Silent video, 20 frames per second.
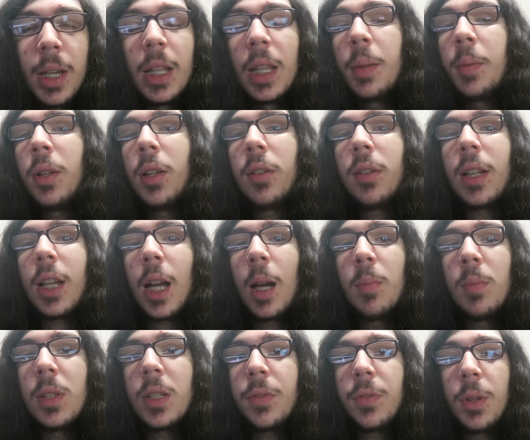Let me know in the
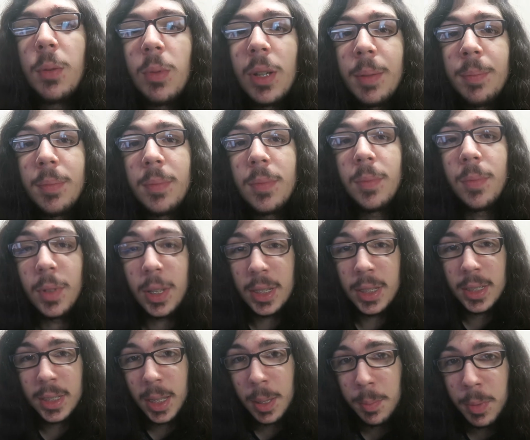comments if you want to
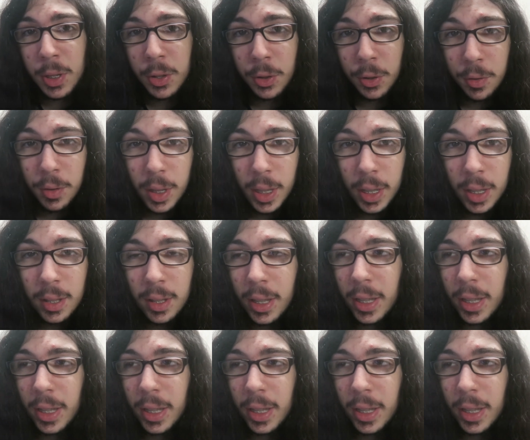see me do that.